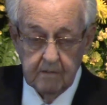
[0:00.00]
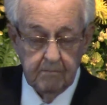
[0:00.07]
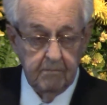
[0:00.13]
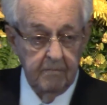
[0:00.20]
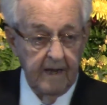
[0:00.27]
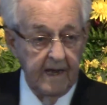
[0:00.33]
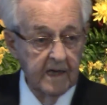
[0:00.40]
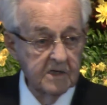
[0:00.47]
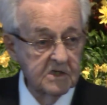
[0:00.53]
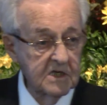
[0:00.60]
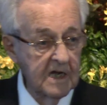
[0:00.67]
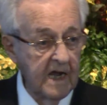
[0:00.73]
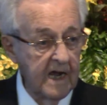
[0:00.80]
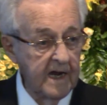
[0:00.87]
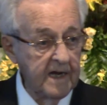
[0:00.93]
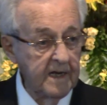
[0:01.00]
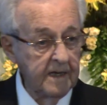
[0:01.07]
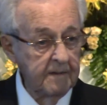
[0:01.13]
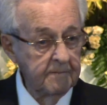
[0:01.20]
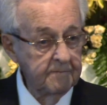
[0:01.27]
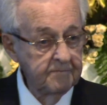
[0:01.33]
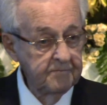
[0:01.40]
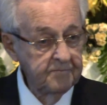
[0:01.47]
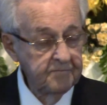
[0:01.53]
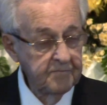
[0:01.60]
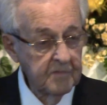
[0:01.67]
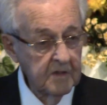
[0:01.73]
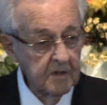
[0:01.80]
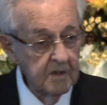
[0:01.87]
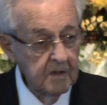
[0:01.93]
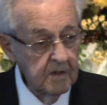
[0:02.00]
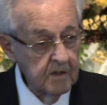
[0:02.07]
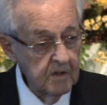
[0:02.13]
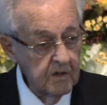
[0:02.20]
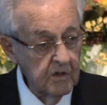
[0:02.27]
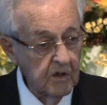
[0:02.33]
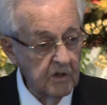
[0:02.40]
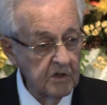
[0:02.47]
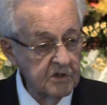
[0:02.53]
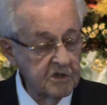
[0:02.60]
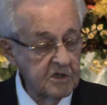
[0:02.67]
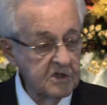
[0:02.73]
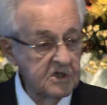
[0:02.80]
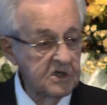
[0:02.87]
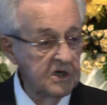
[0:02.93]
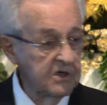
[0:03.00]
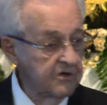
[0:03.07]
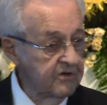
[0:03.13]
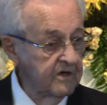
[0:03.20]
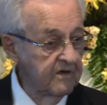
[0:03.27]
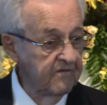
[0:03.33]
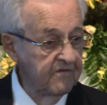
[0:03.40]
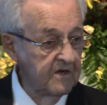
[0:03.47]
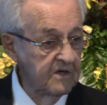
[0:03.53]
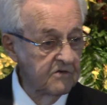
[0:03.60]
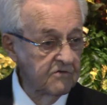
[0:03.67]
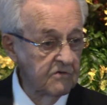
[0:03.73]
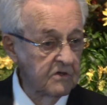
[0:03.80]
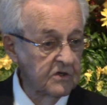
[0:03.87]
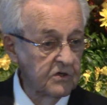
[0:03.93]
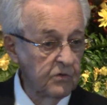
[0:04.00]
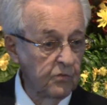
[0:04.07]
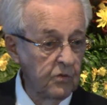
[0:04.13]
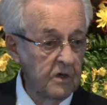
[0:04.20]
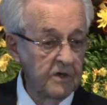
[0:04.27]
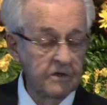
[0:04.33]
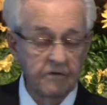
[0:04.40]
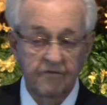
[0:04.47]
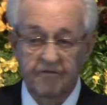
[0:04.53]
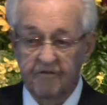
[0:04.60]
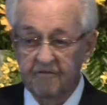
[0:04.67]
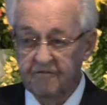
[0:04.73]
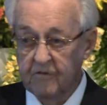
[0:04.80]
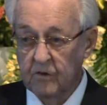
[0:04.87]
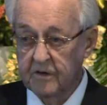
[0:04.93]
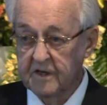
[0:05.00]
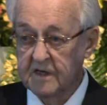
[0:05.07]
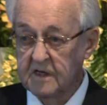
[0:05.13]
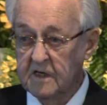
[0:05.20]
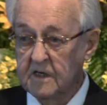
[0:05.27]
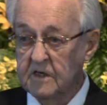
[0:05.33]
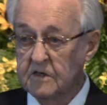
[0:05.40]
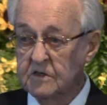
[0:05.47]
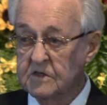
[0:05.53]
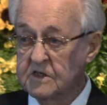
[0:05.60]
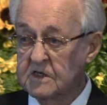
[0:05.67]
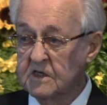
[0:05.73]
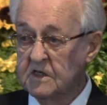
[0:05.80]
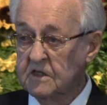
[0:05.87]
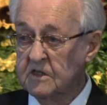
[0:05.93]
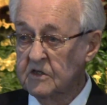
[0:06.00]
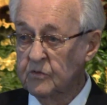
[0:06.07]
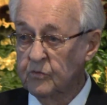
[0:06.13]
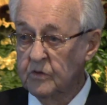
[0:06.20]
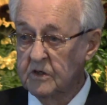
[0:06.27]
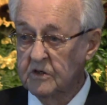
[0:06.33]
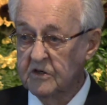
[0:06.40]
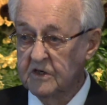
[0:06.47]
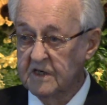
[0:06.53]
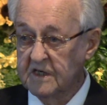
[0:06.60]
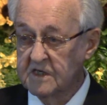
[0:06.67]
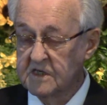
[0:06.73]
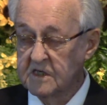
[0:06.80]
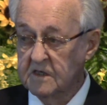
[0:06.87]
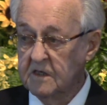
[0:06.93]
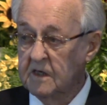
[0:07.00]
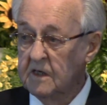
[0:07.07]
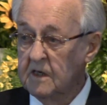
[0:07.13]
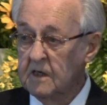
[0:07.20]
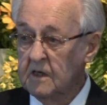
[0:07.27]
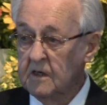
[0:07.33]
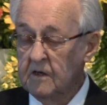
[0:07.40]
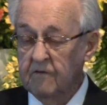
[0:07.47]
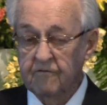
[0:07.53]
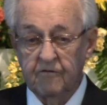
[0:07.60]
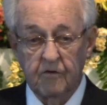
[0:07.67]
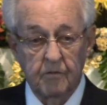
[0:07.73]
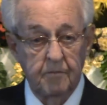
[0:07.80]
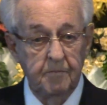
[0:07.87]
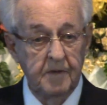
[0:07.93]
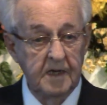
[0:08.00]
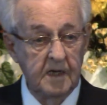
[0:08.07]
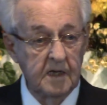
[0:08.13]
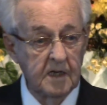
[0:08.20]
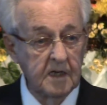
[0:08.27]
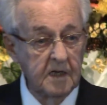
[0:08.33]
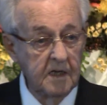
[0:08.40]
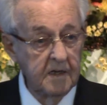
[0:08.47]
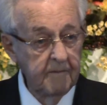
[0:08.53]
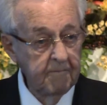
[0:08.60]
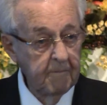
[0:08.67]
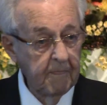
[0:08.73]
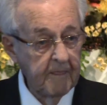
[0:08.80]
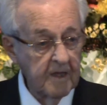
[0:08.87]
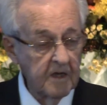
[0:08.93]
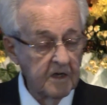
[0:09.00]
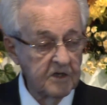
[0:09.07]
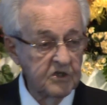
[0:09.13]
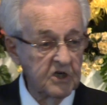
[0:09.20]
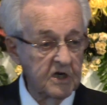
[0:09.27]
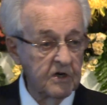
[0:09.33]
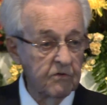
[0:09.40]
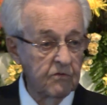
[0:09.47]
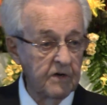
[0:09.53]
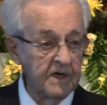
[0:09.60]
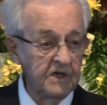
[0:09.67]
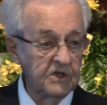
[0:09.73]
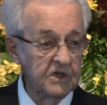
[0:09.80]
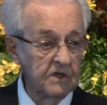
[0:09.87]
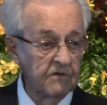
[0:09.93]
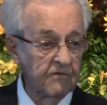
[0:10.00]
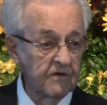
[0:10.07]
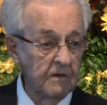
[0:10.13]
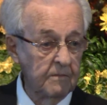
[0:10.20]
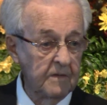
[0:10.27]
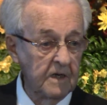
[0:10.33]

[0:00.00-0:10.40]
Backsliding caused the children of Israel to wander for 40 years in the wilderness and forbid a generation from